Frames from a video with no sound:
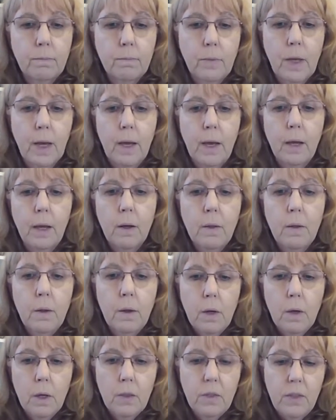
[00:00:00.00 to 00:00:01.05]
Okay.
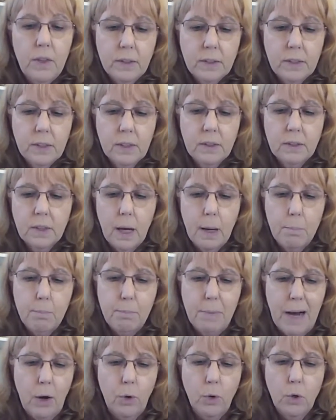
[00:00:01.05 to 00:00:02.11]
This is
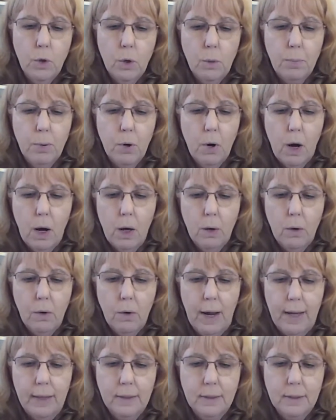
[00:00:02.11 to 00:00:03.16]
about your
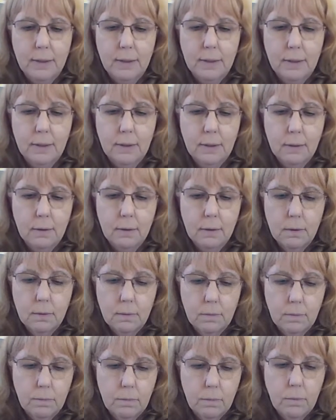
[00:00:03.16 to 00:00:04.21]
progress.
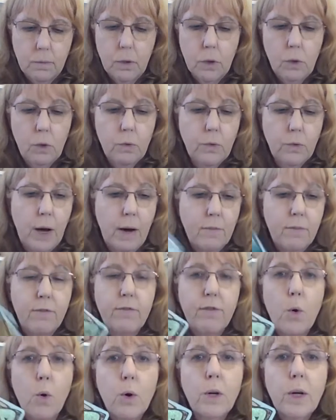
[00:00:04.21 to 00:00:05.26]
You've got
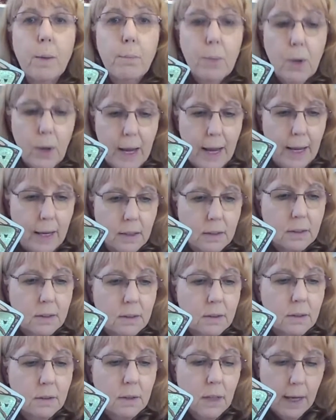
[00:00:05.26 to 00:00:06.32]
4 number
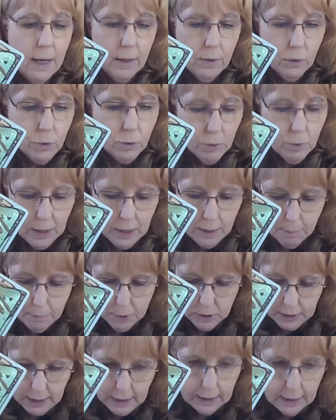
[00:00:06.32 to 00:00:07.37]
8s and 3 number
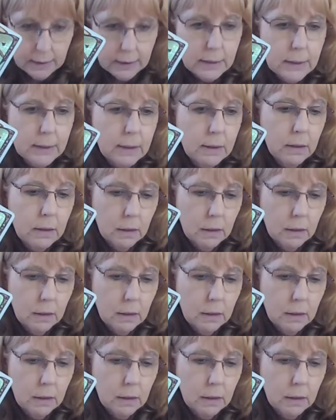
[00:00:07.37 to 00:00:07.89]
10s.